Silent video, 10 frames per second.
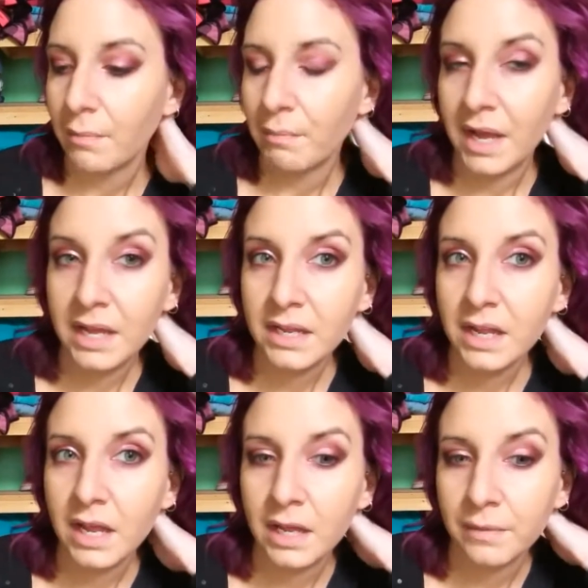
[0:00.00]

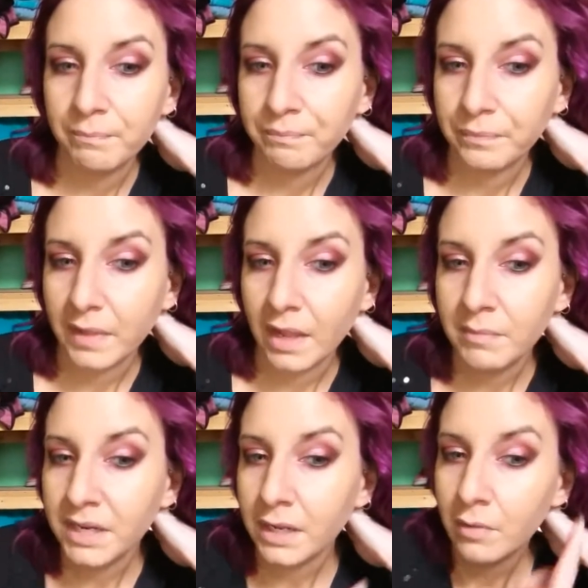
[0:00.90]
I'm
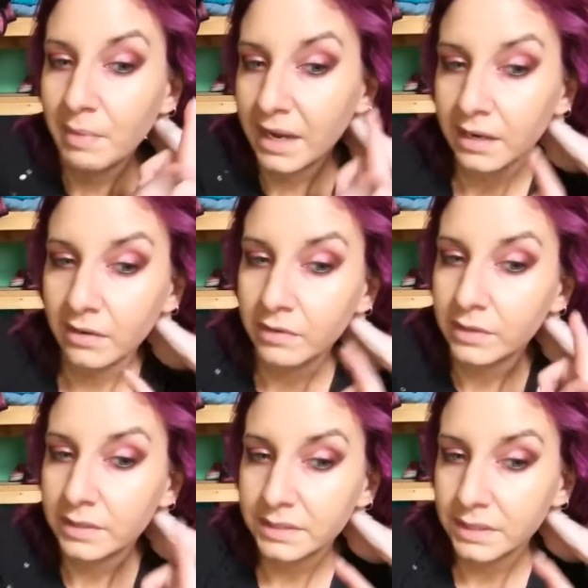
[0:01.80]
gonna go back over
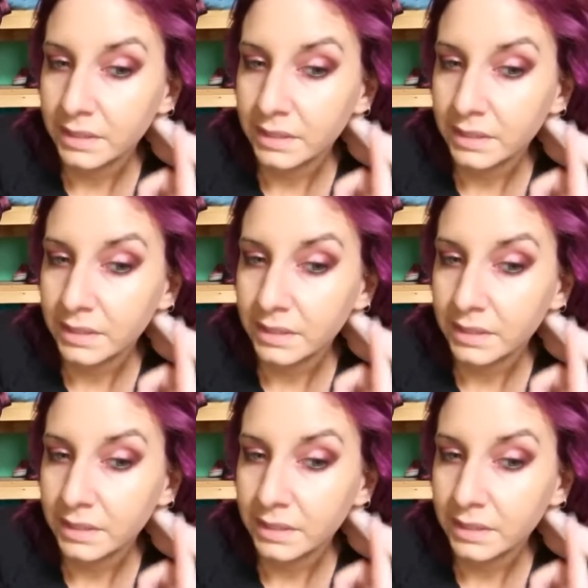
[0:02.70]
this,